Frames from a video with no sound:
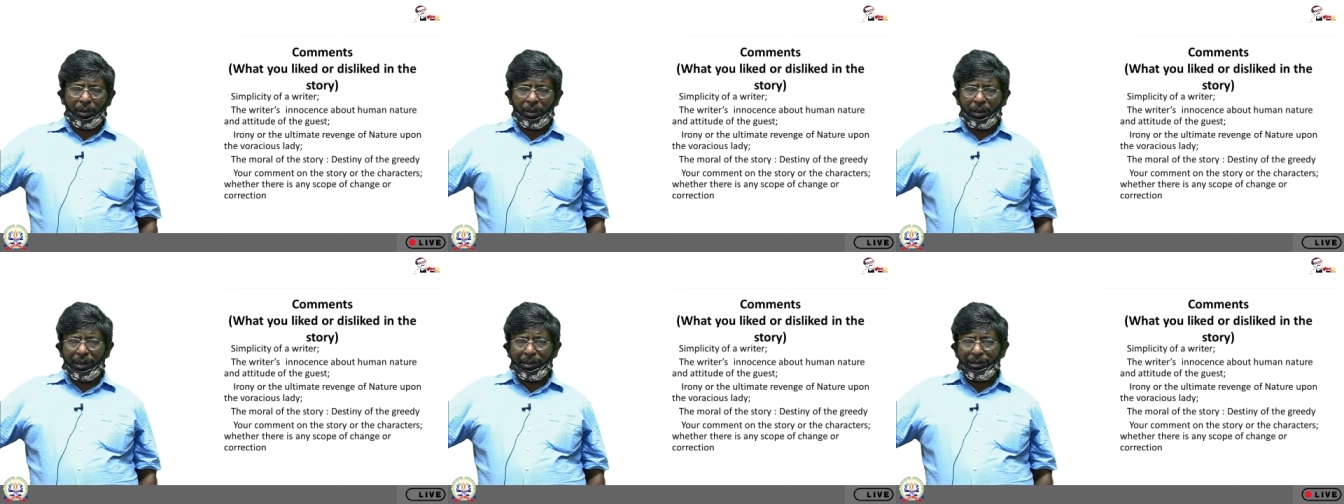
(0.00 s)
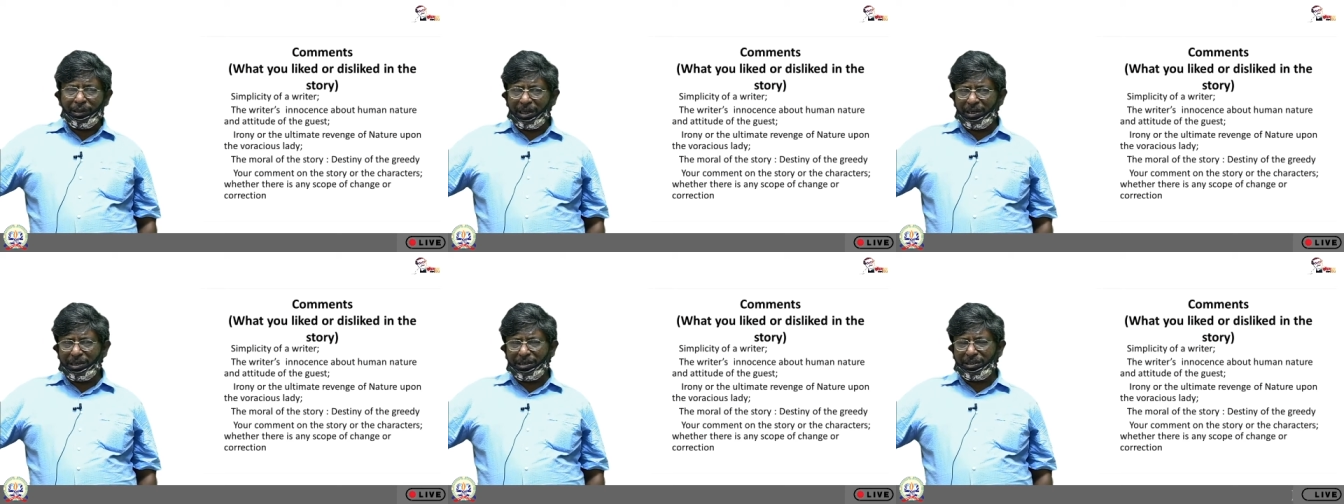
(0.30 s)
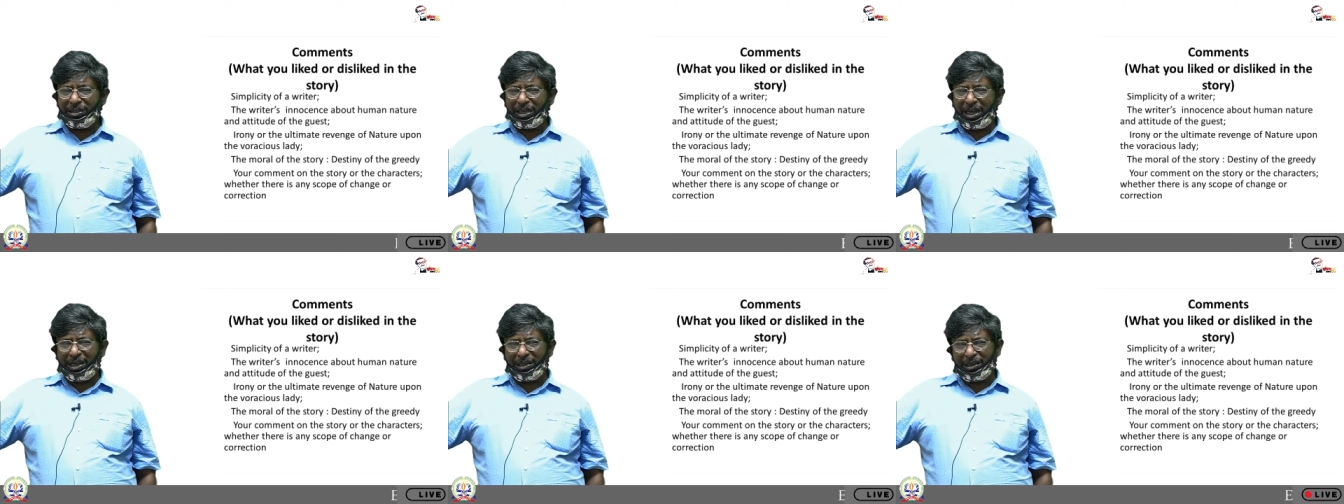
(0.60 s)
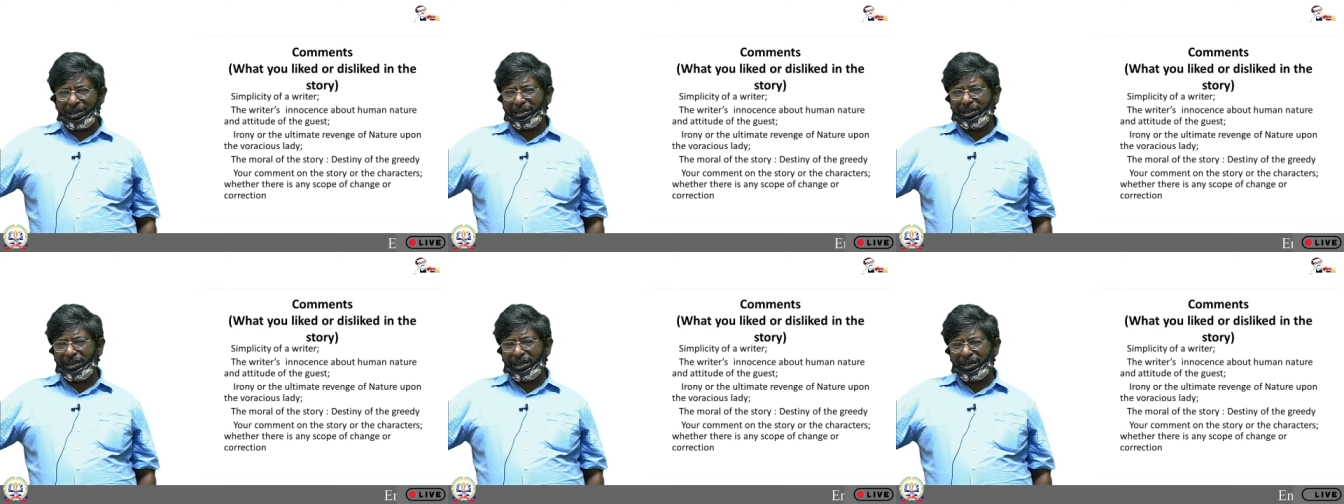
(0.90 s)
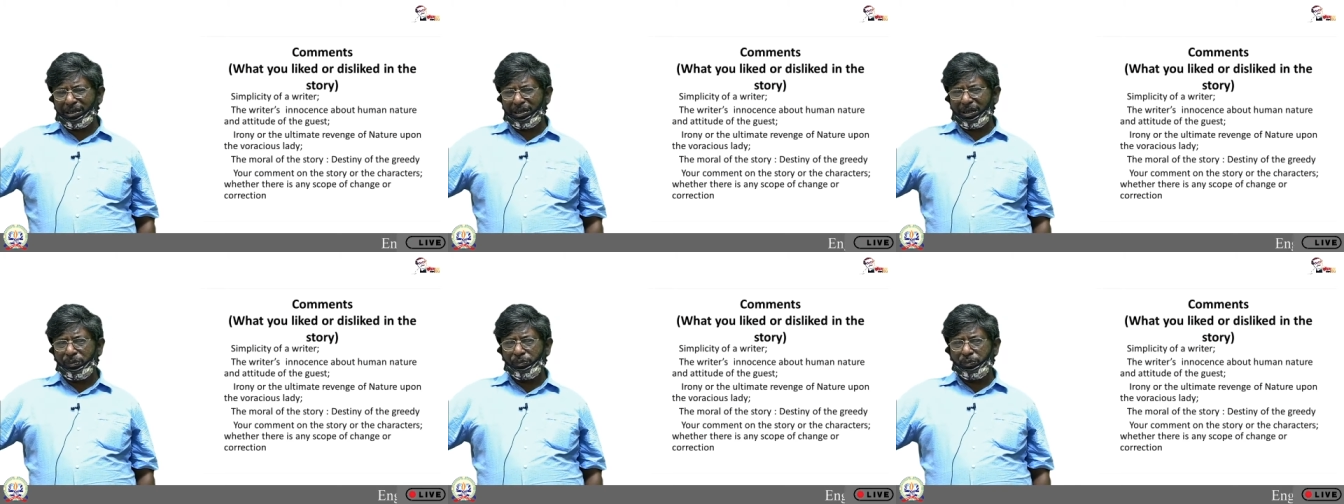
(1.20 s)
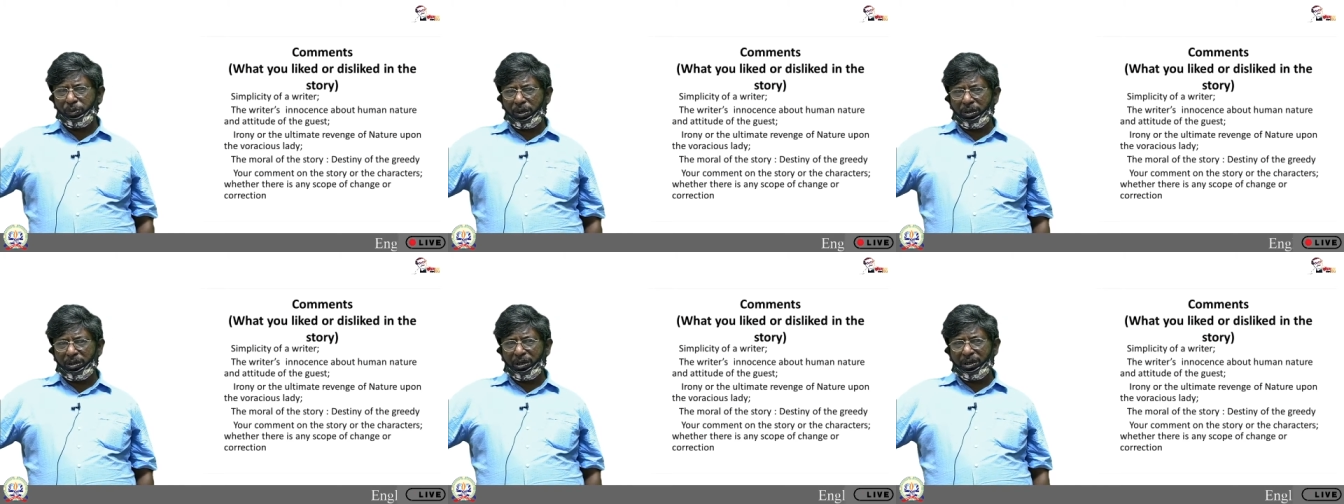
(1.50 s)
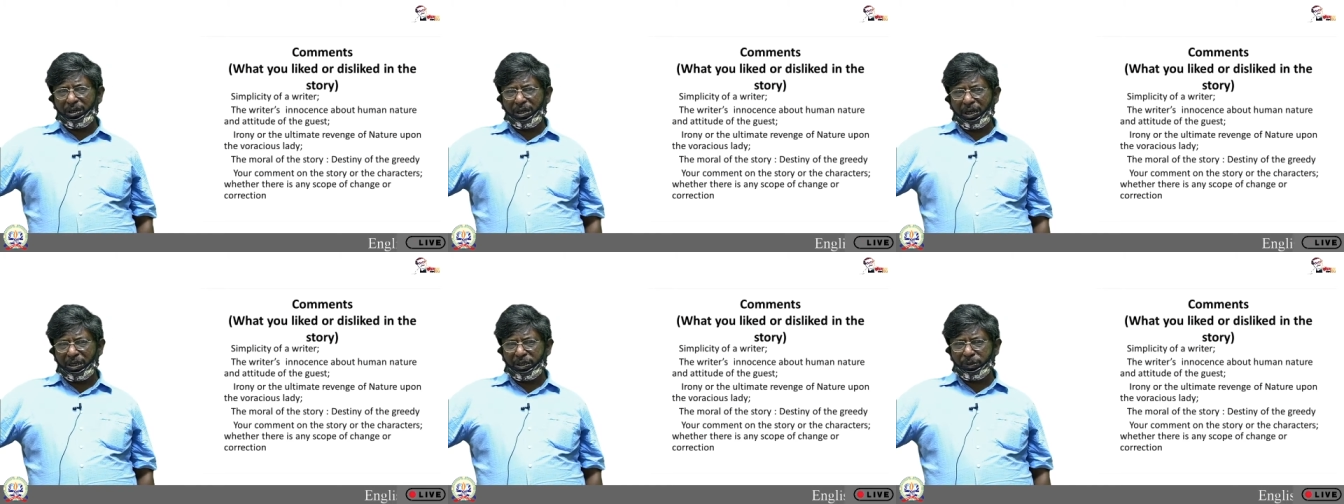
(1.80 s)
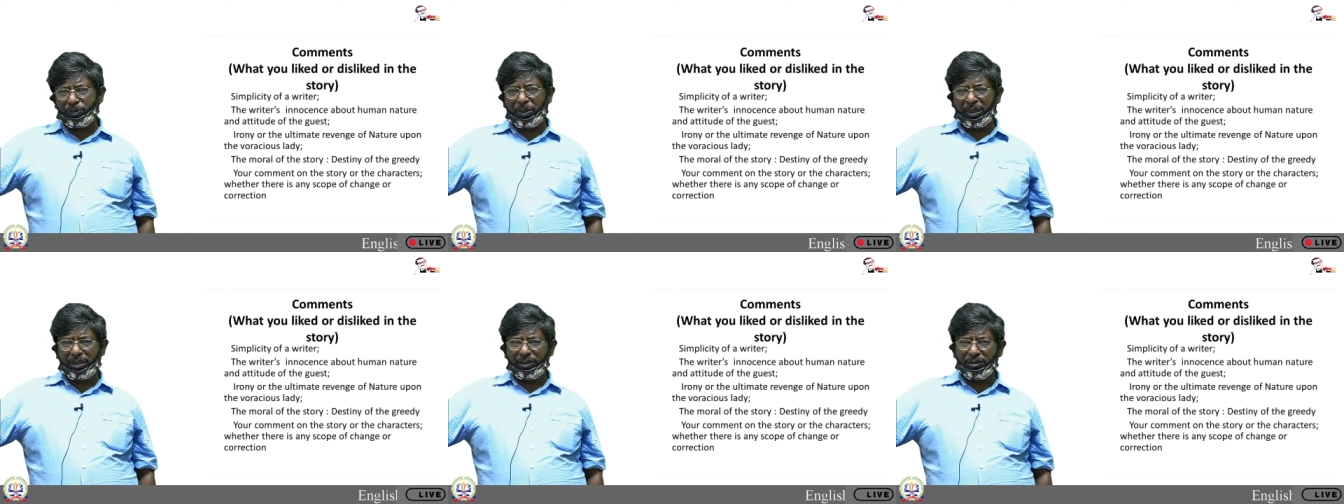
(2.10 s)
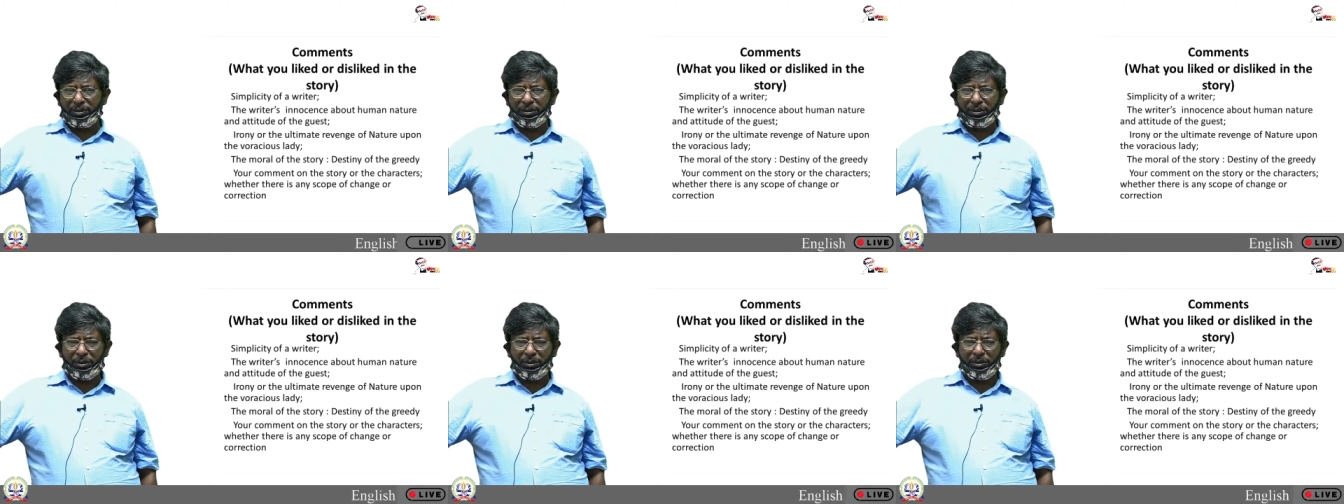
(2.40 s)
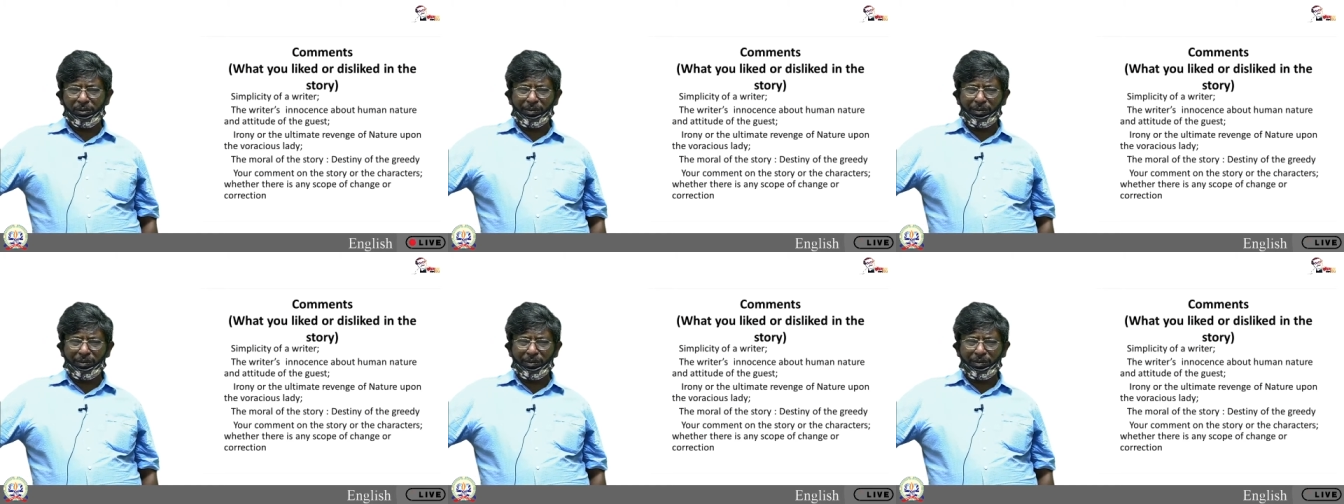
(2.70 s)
There is another important aspect